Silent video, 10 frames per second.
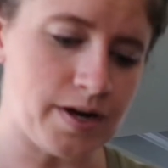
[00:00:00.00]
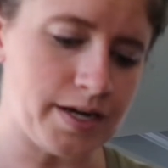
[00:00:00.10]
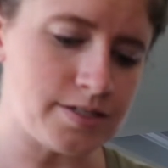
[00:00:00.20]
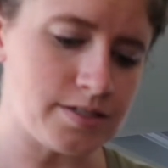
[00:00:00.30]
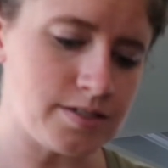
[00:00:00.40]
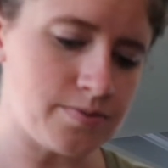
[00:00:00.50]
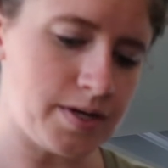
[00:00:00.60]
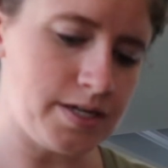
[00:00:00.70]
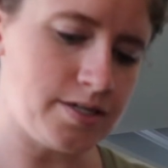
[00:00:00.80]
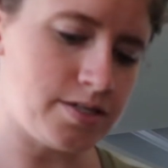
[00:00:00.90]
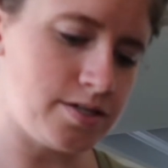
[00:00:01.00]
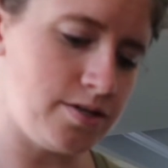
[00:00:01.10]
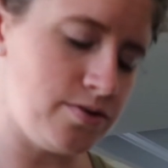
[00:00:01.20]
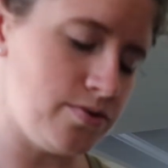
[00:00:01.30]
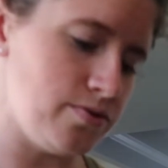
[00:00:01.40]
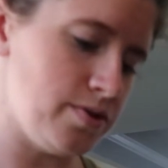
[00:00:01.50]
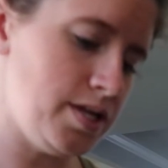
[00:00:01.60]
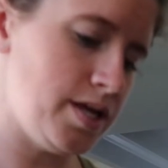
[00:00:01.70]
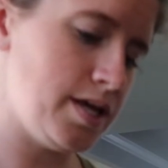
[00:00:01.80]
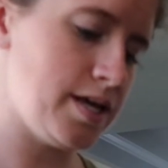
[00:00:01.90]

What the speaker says: I just wanted to